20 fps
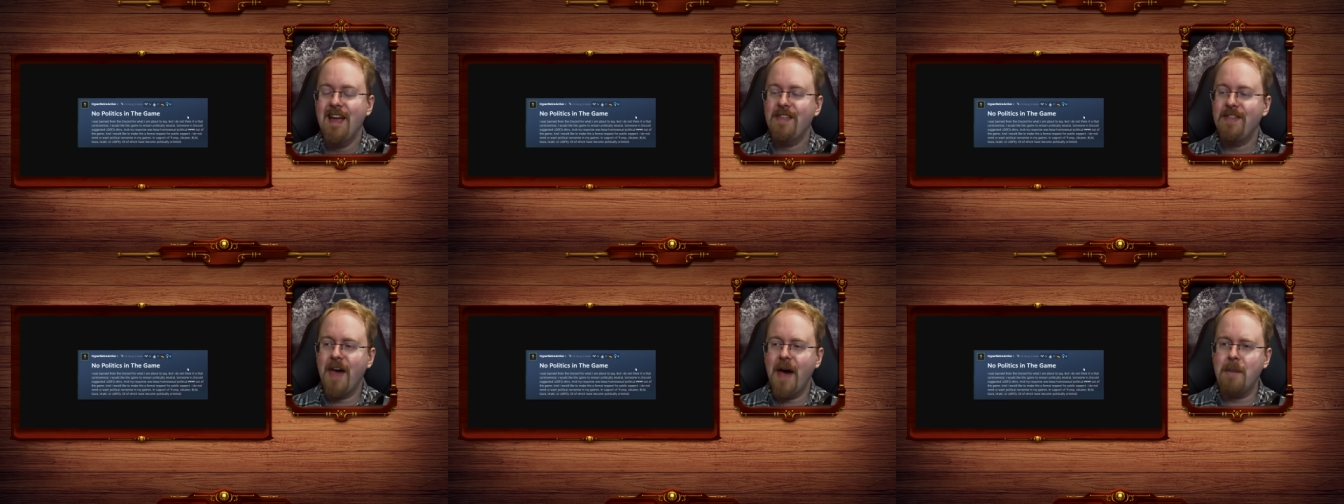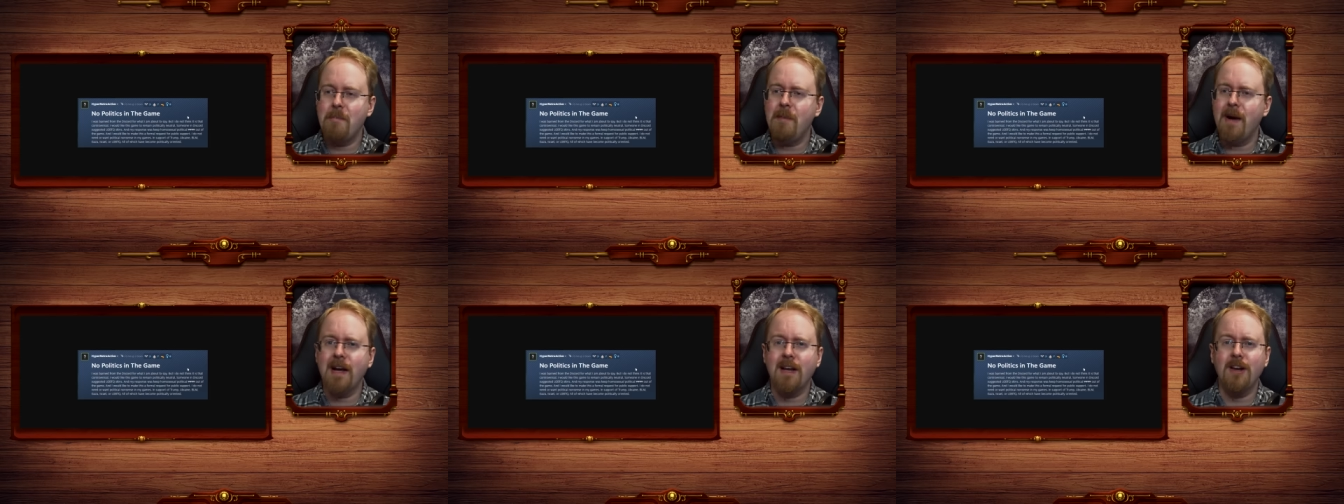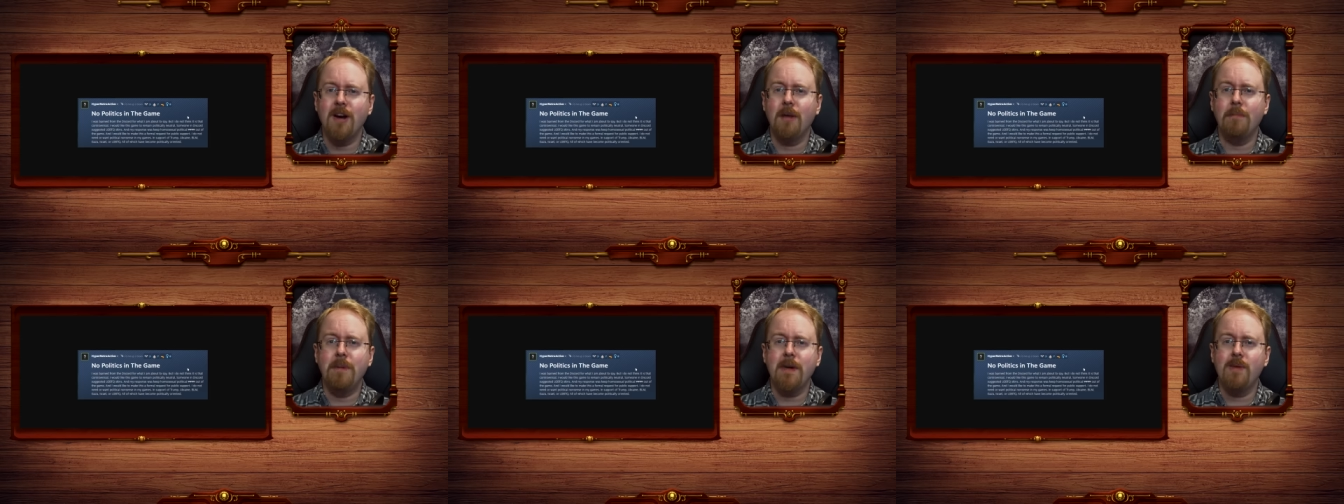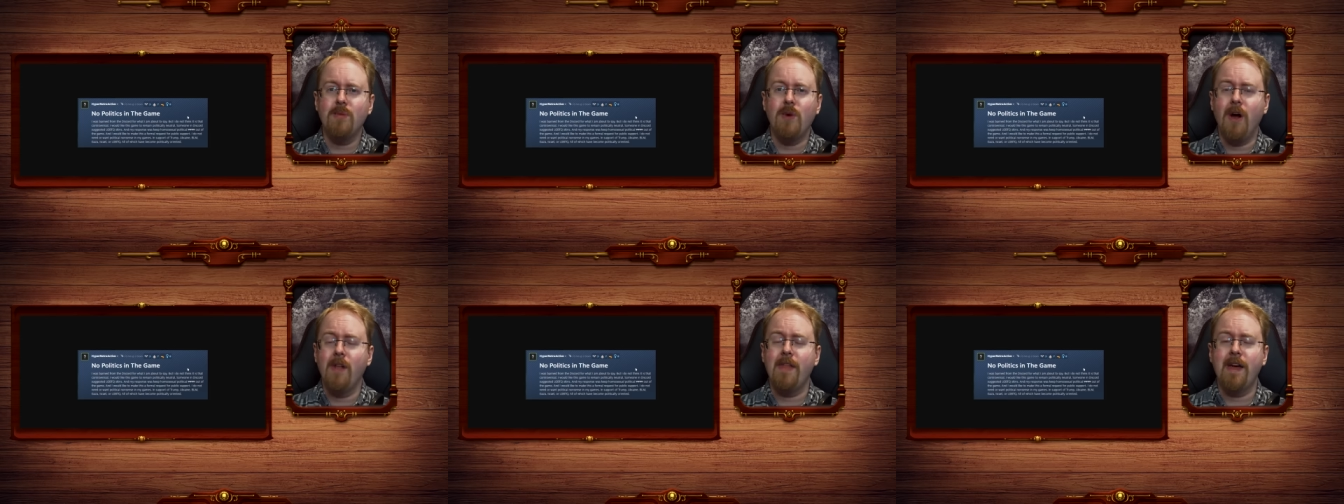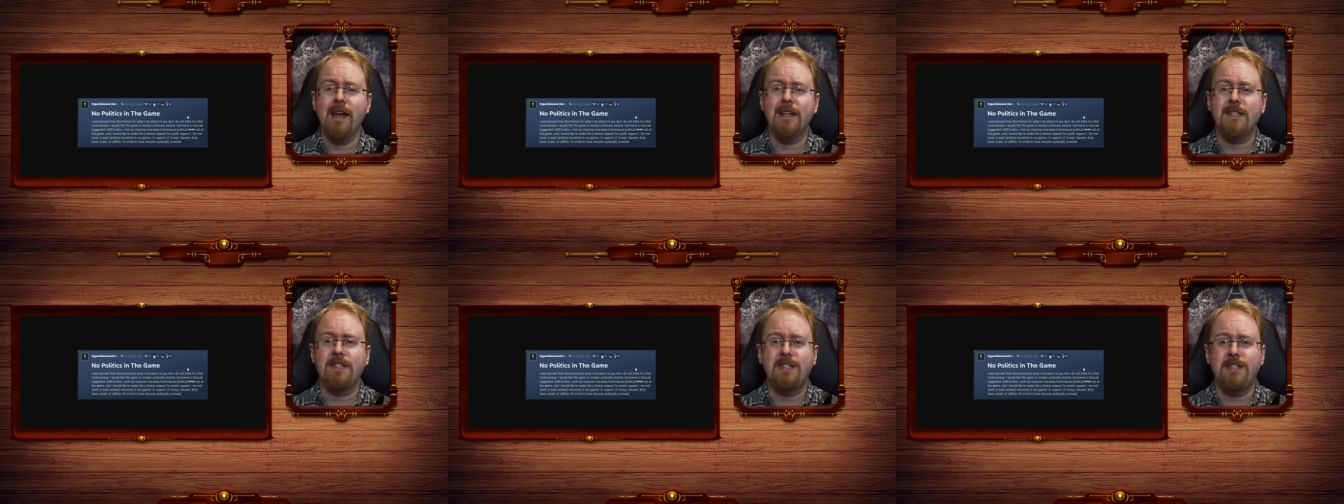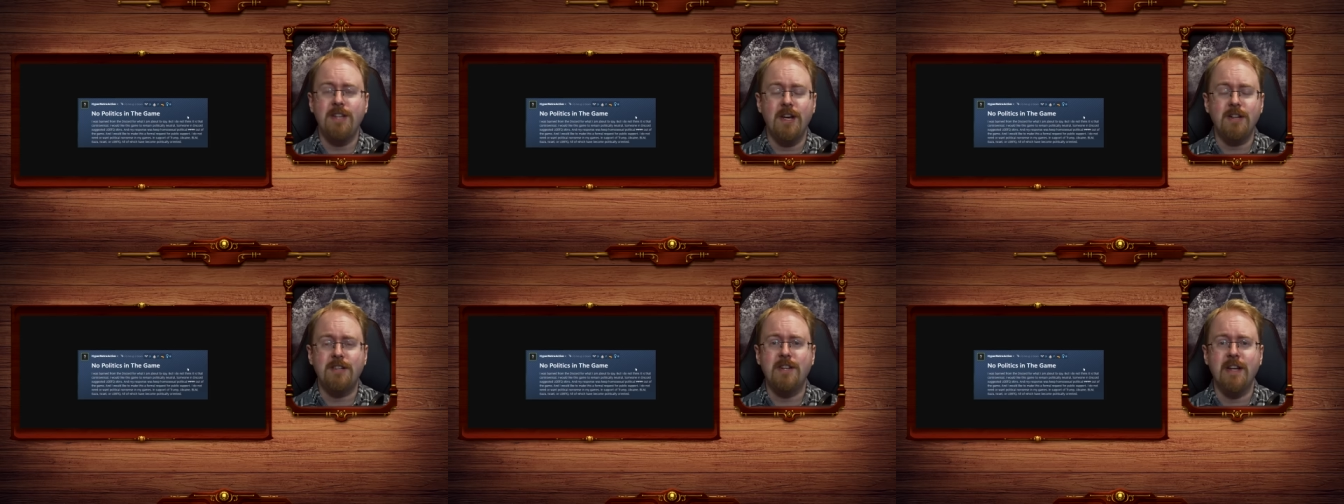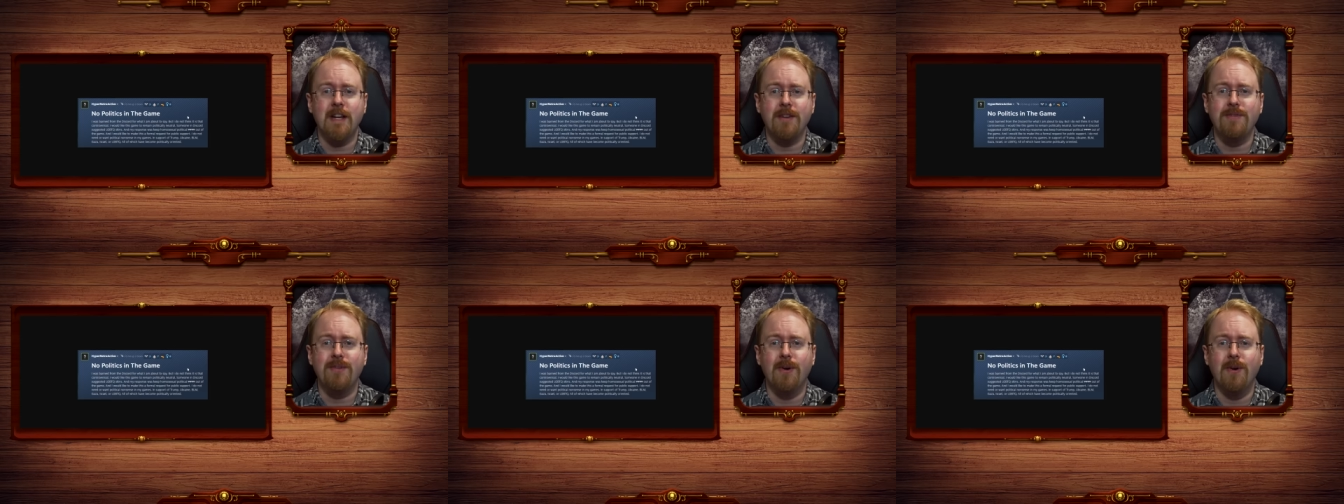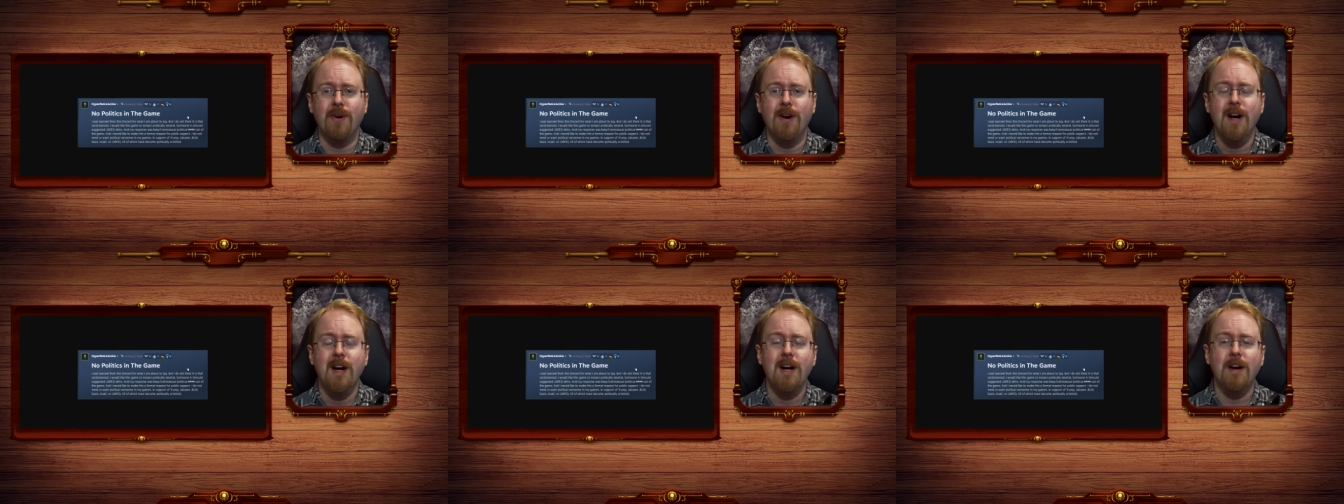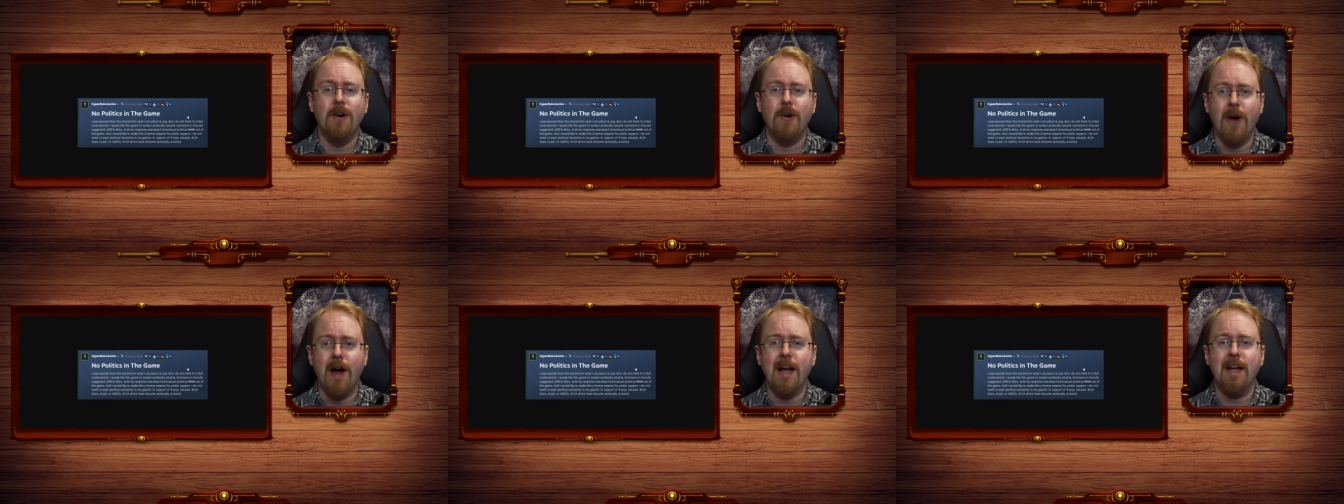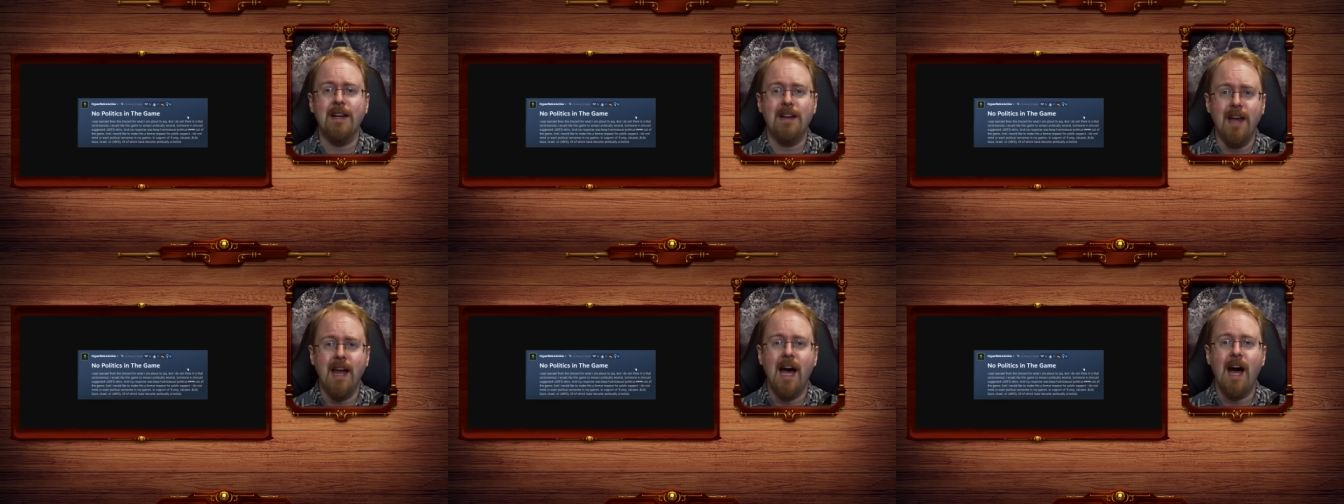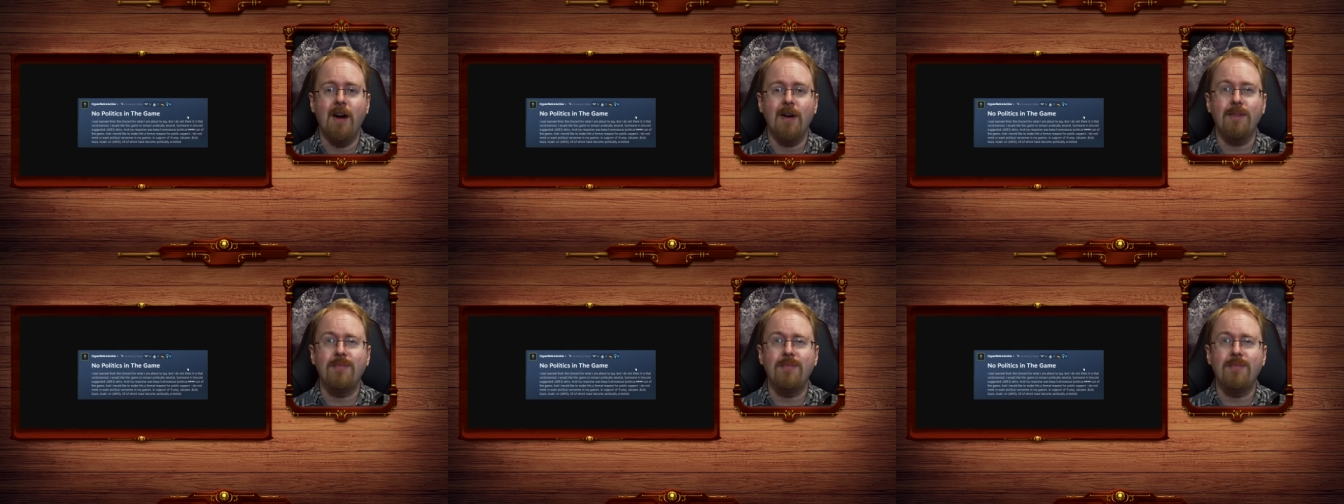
that might not be what they're searching for right now.